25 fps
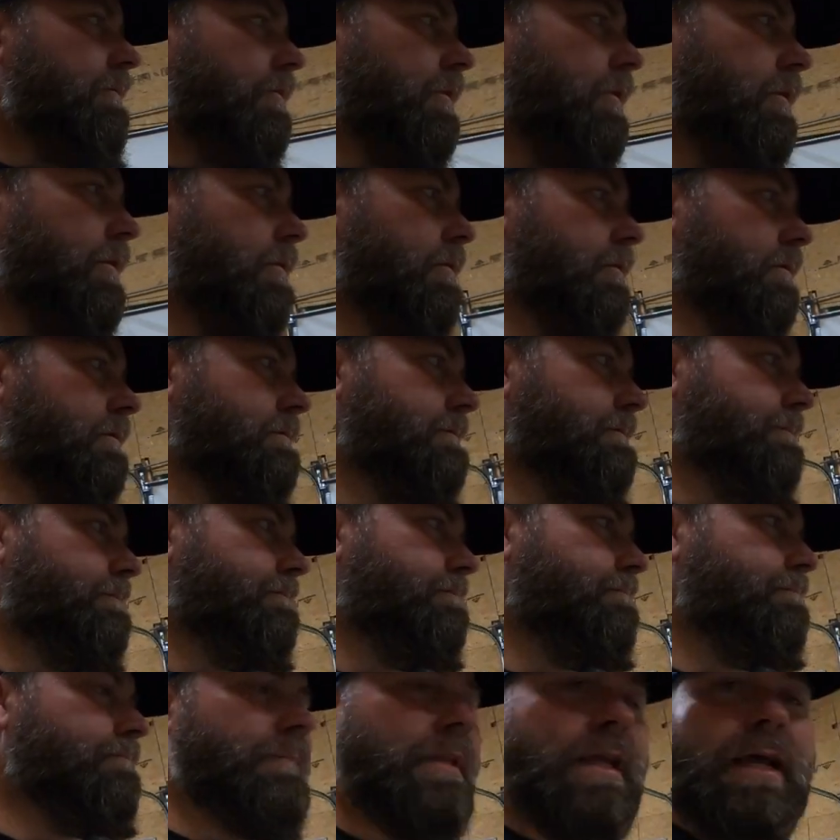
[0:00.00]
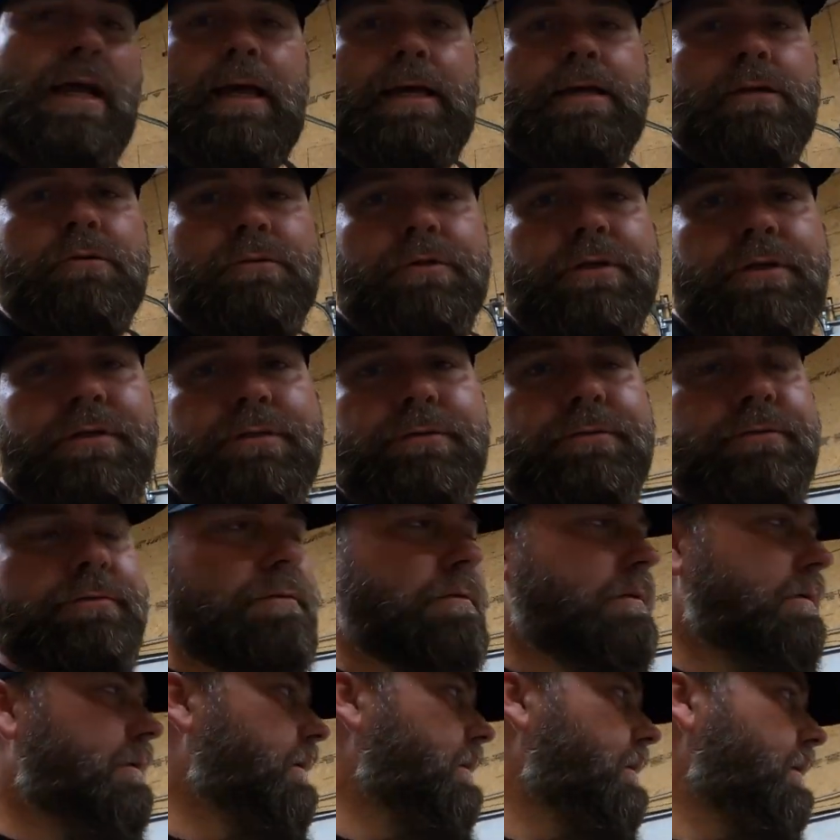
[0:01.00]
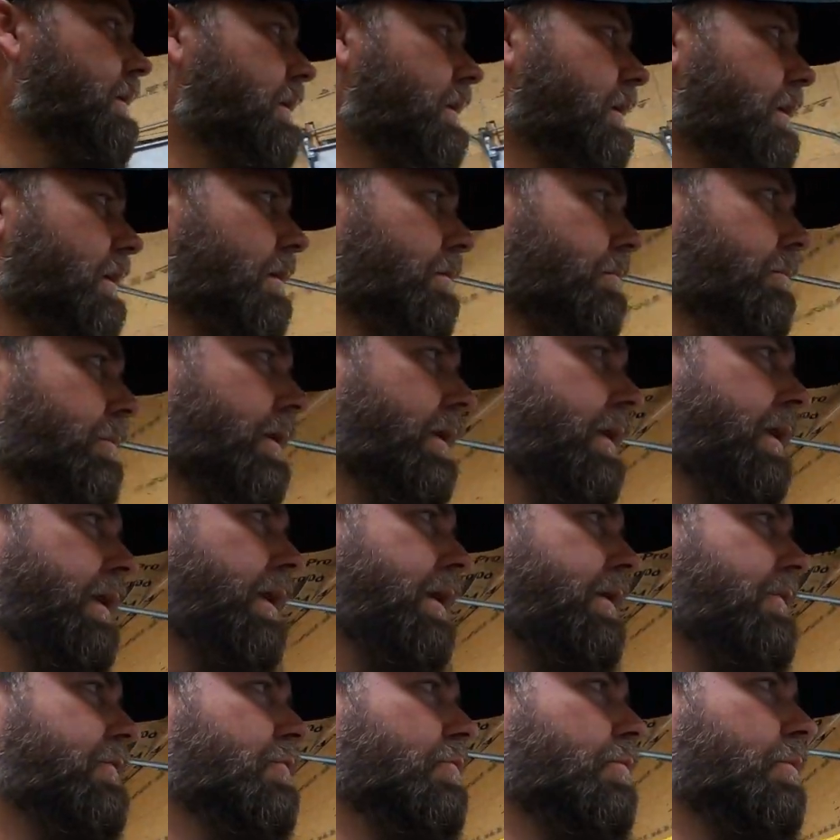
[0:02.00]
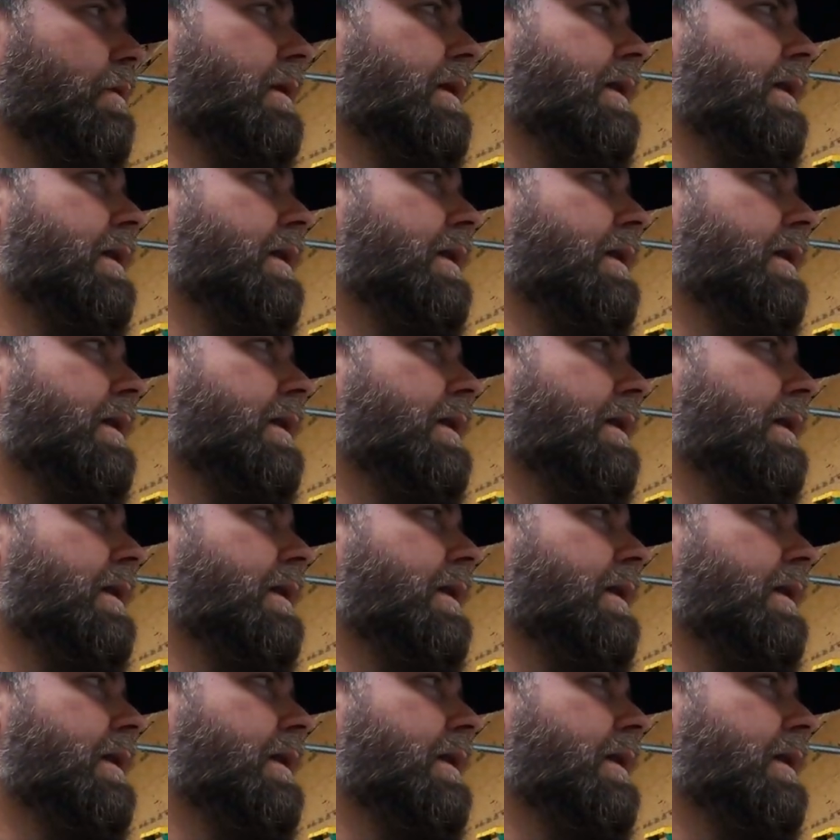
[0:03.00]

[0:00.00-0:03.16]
be wrong, I don't know. But either